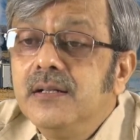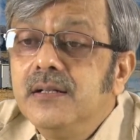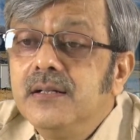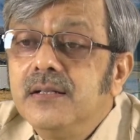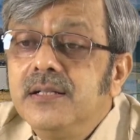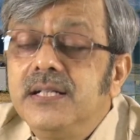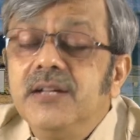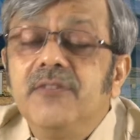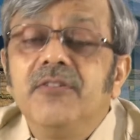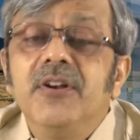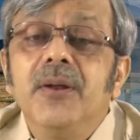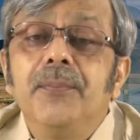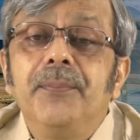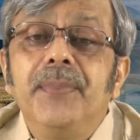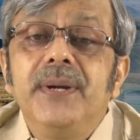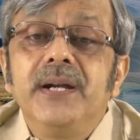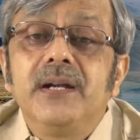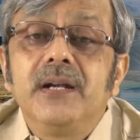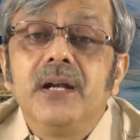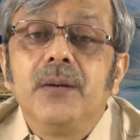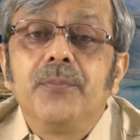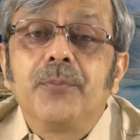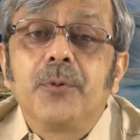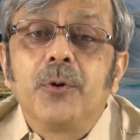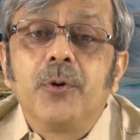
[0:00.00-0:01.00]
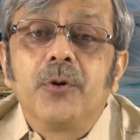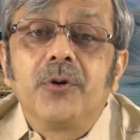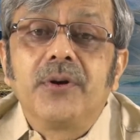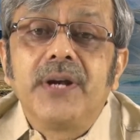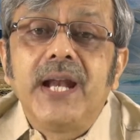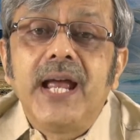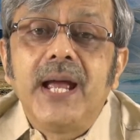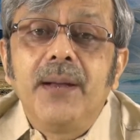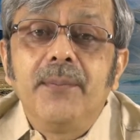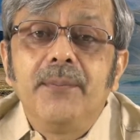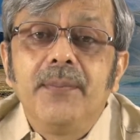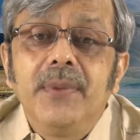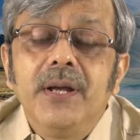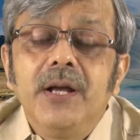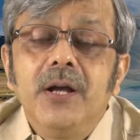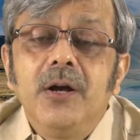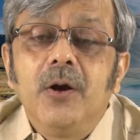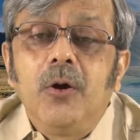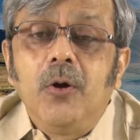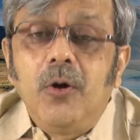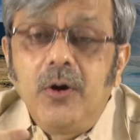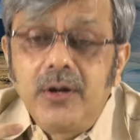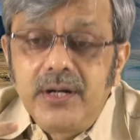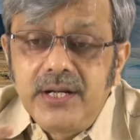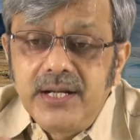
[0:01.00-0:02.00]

developmental program or